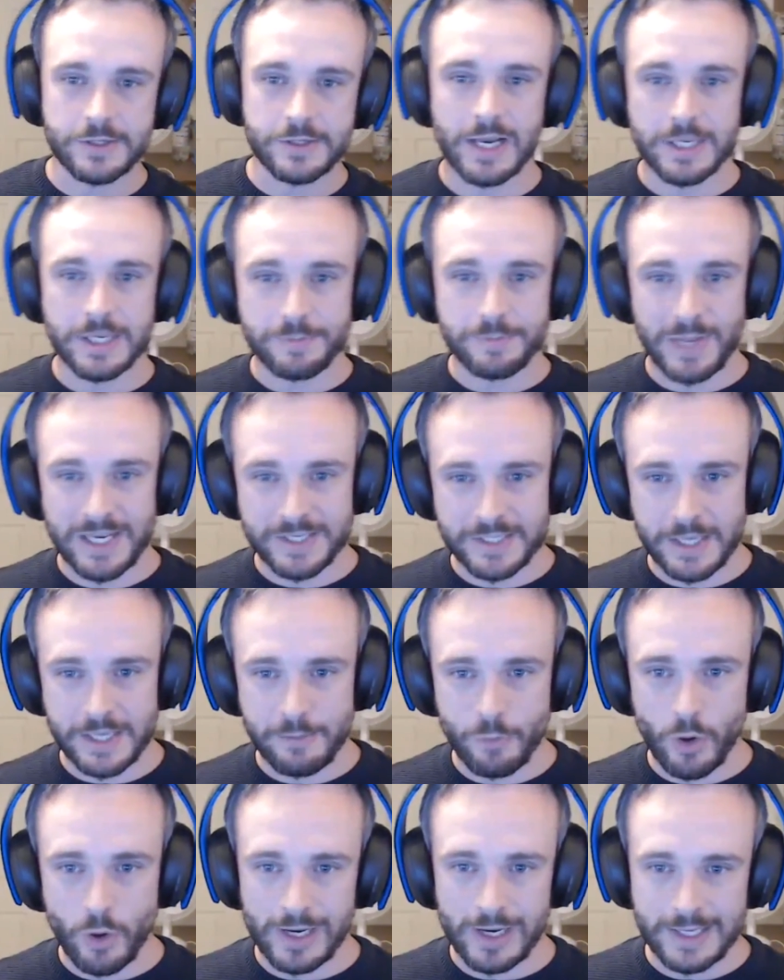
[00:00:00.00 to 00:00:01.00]
and it's being seen
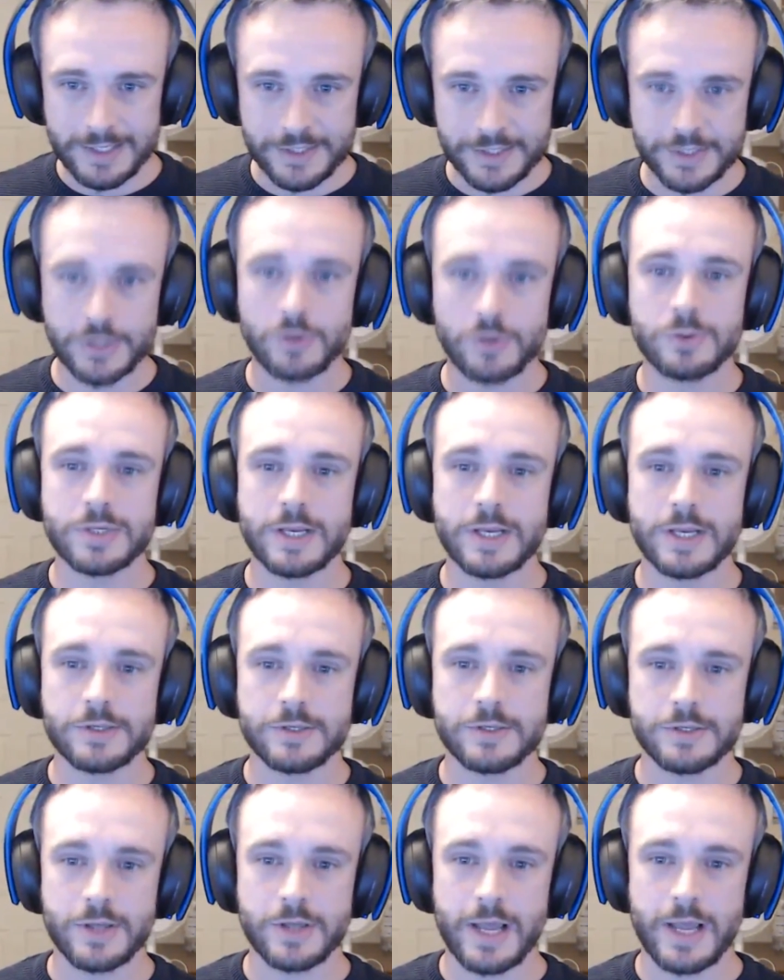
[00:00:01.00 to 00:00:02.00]
by at least 2
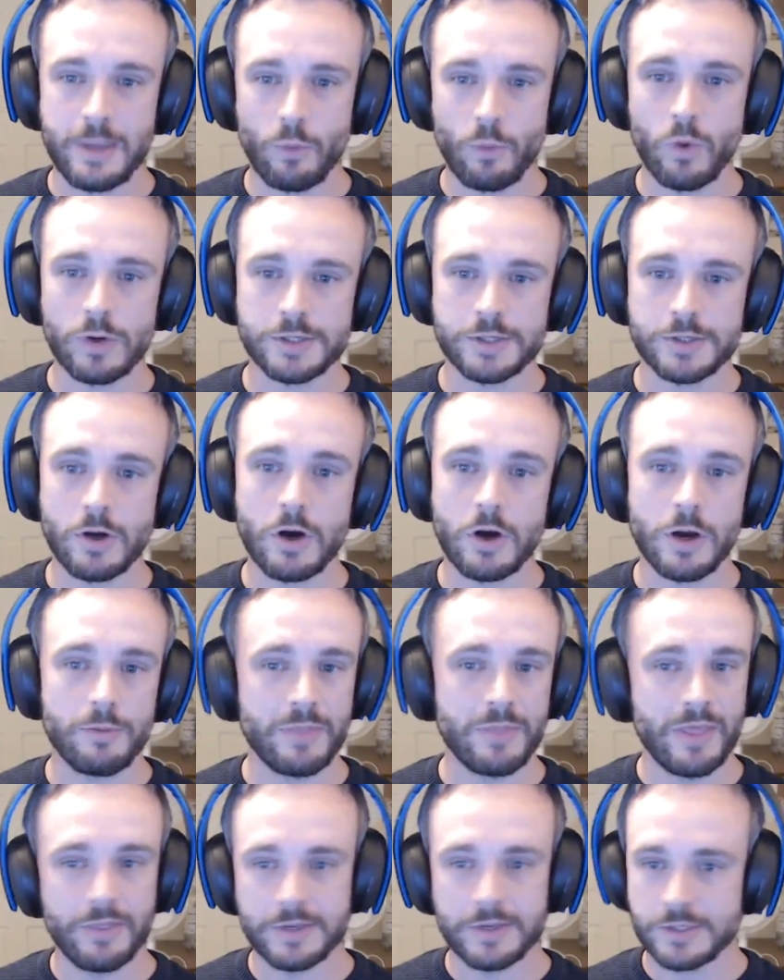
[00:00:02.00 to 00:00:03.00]
sensors at any one time,
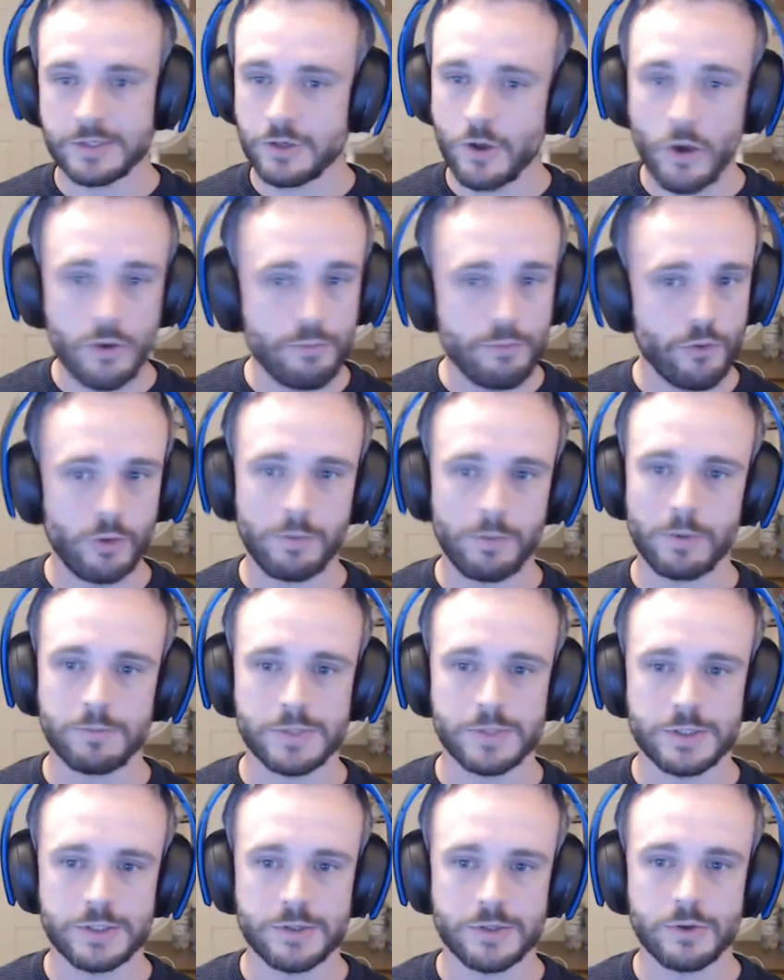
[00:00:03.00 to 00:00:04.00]
then there's no
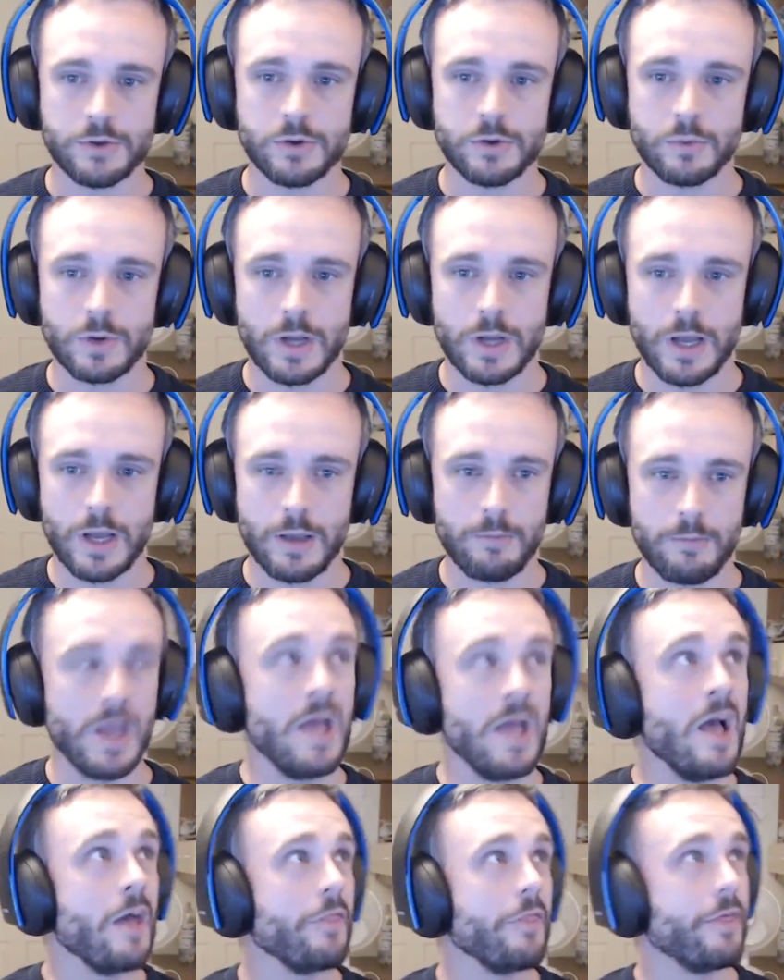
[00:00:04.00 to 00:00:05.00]
problems at all.
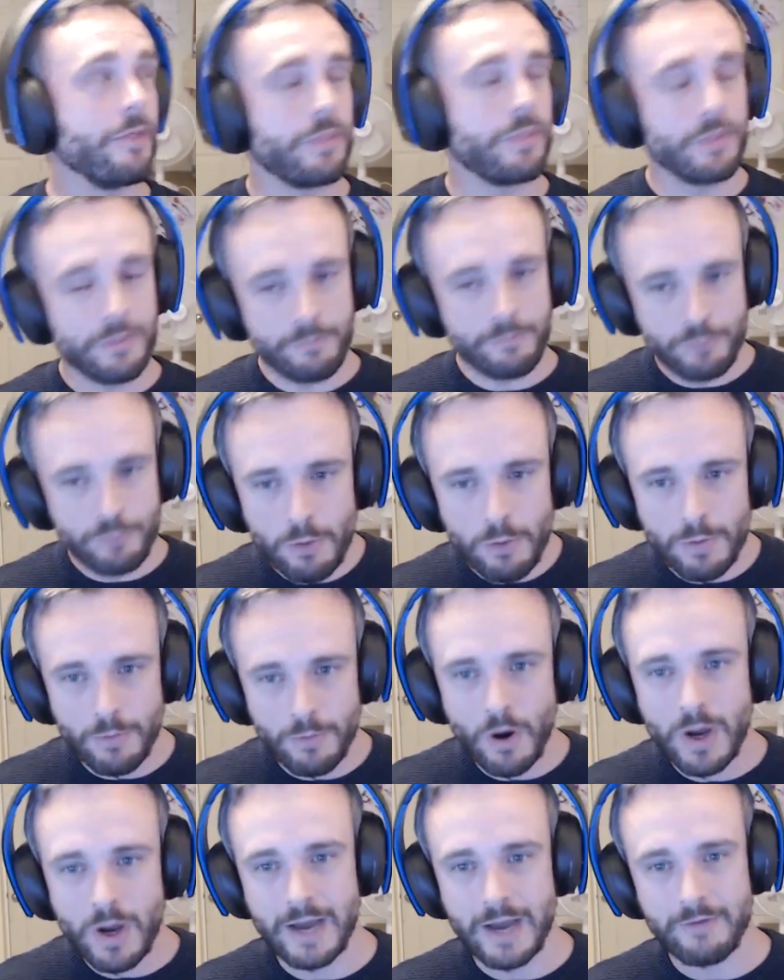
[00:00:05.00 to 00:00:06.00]
The problem
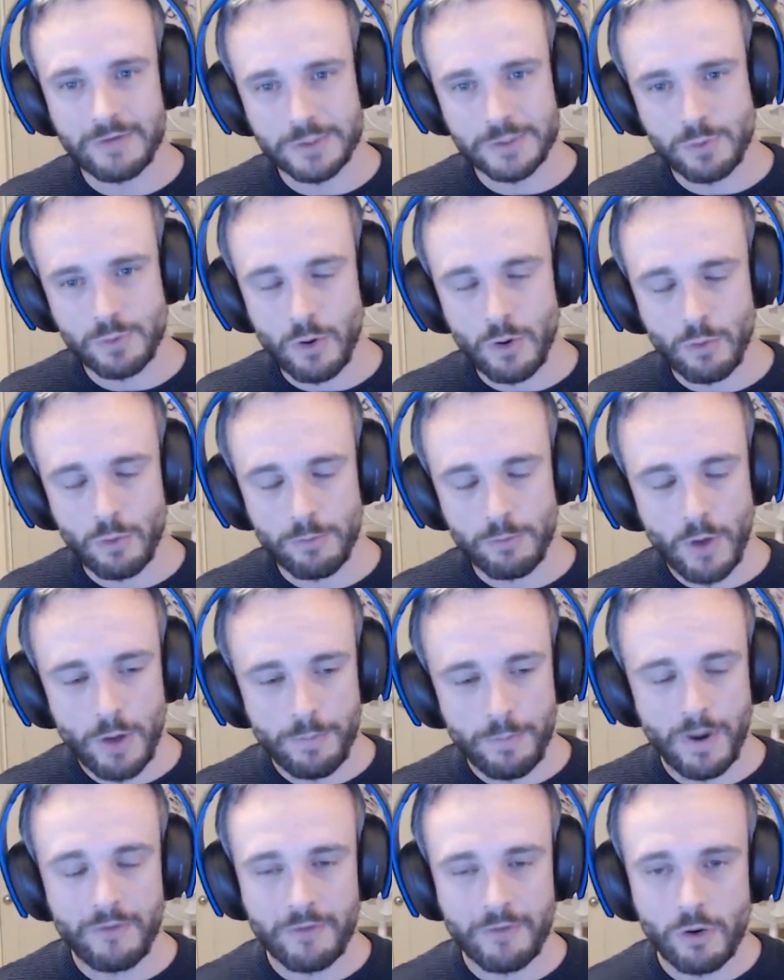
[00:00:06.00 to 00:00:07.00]
I have as well,
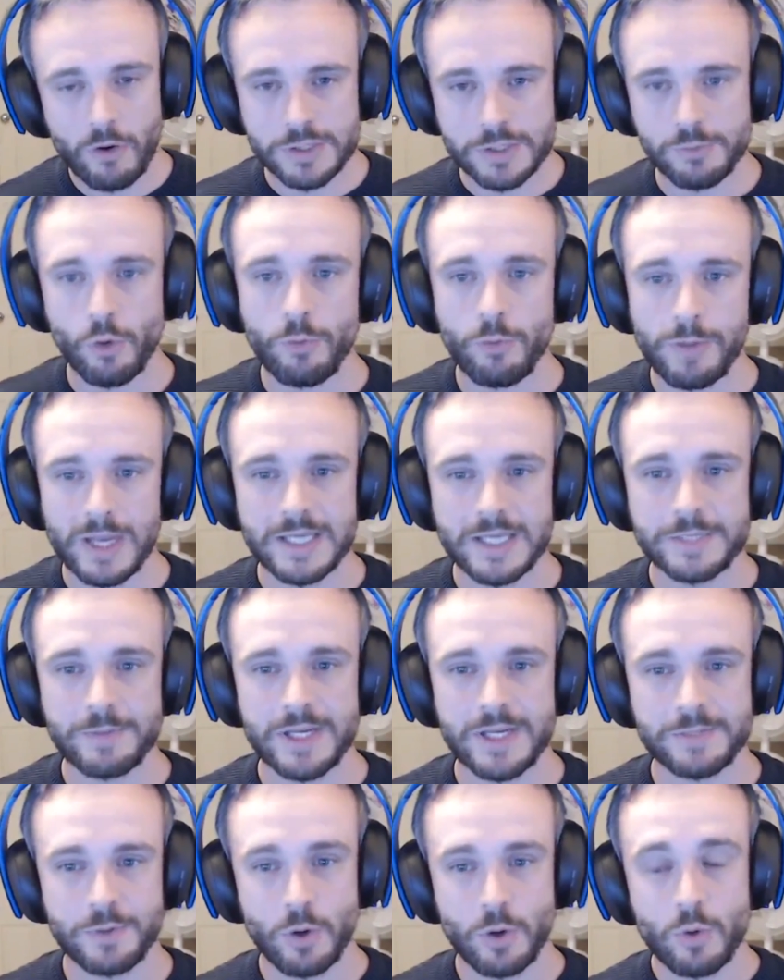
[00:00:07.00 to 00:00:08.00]
I've got a small play
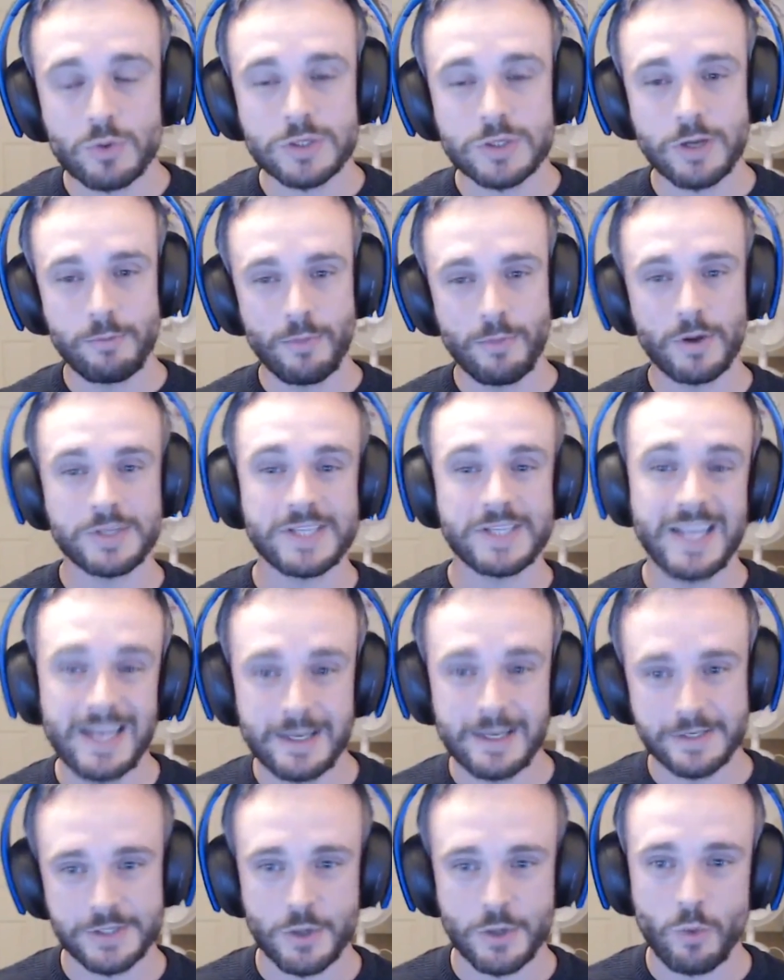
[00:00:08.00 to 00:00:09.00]
space, but also my
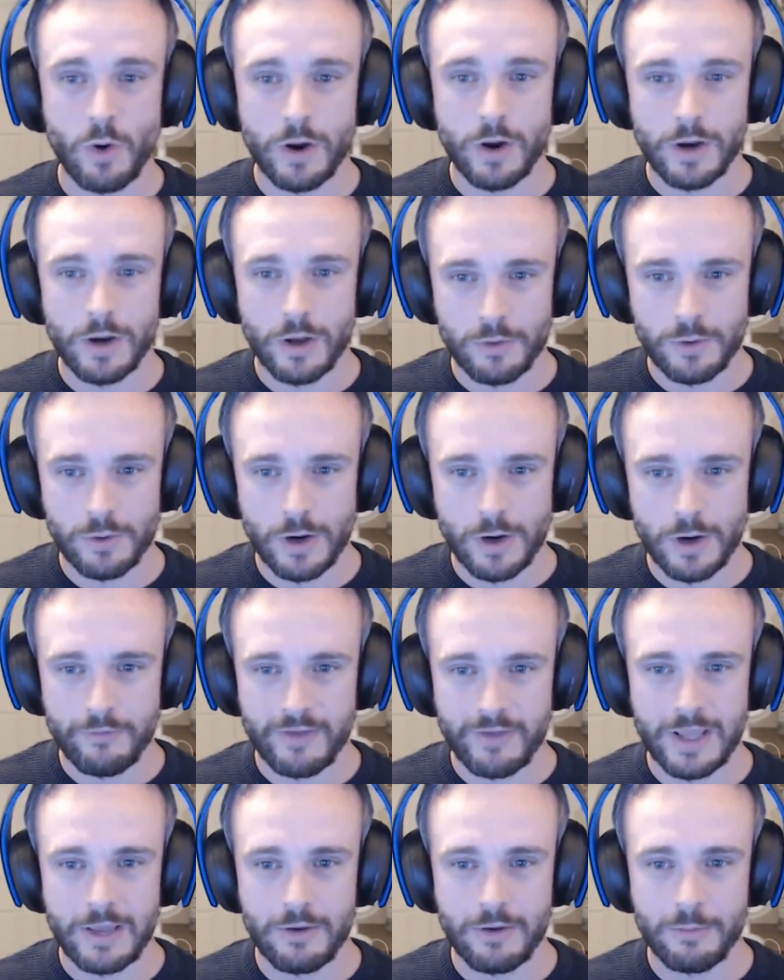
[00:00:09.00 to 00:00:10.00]
ceilings are quite low
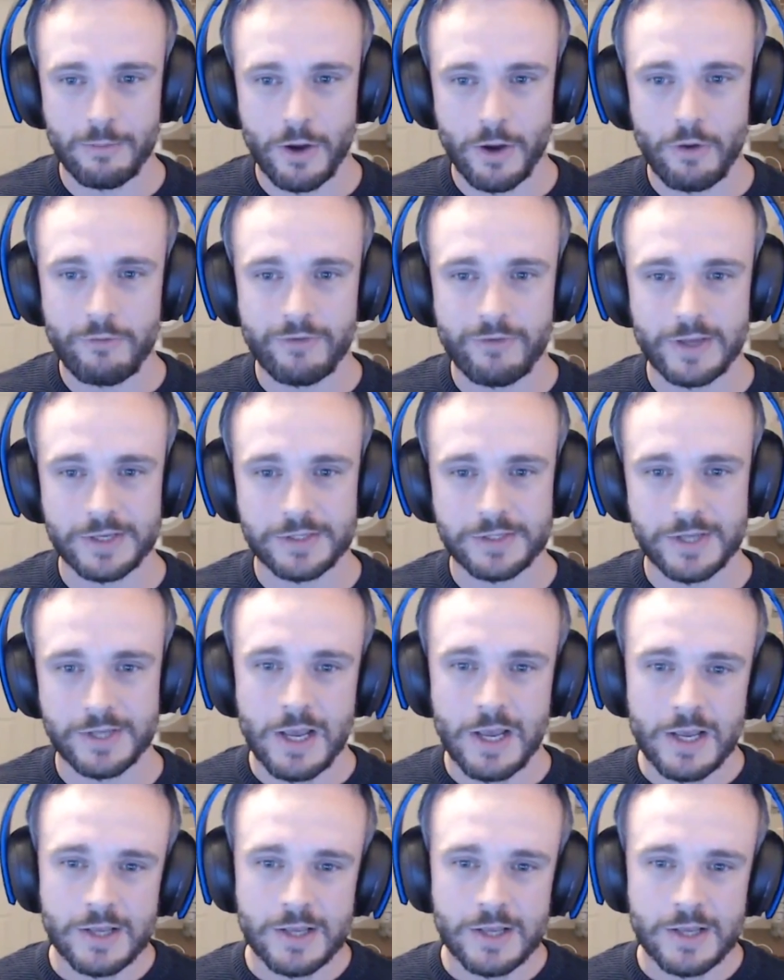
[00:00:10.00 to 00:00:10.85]
over here in my office.